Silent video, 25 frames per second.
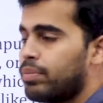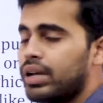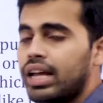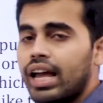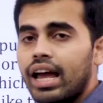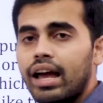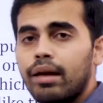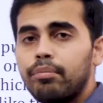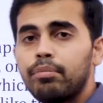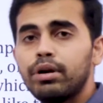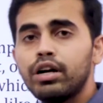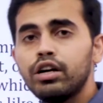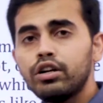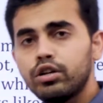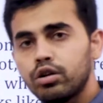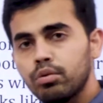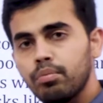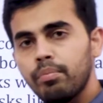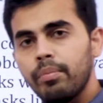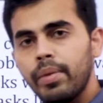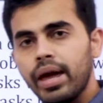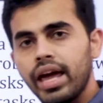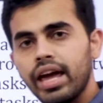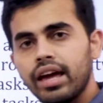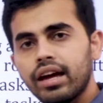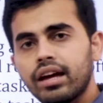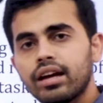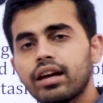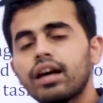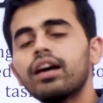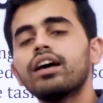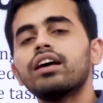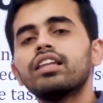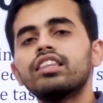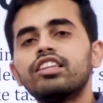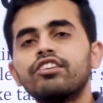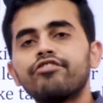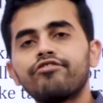be able to make
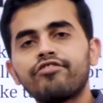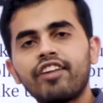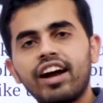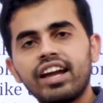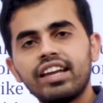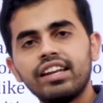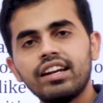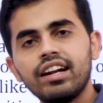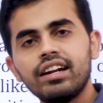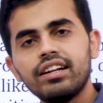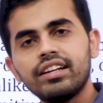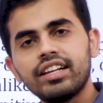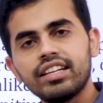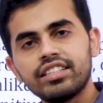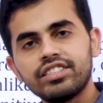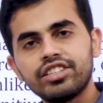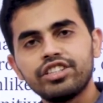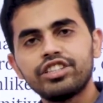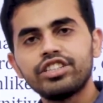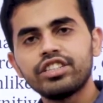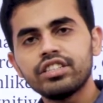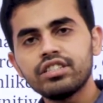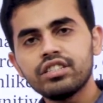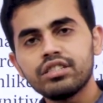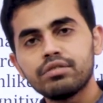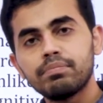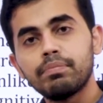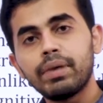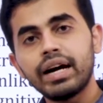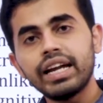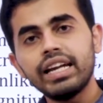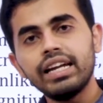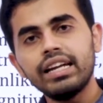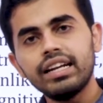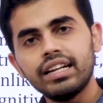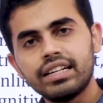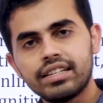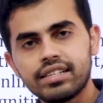the final decisions
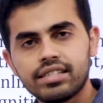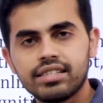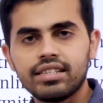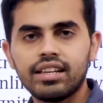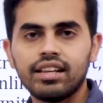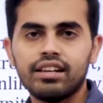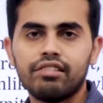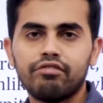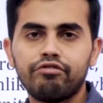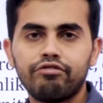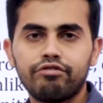by itself.